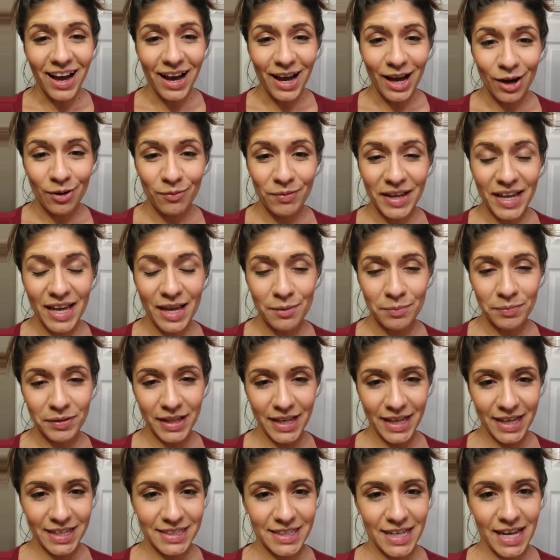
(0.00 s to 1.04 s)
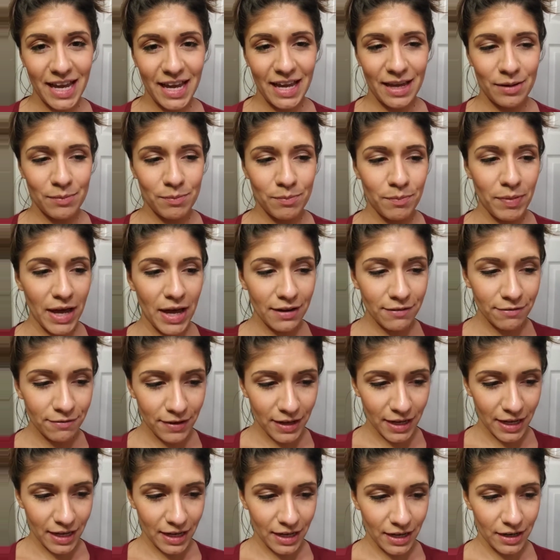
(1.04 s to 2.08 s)
we had planned a
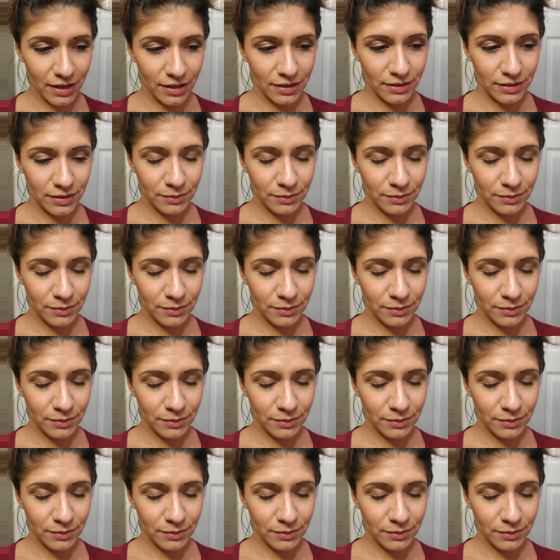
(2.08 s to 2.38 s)
benefit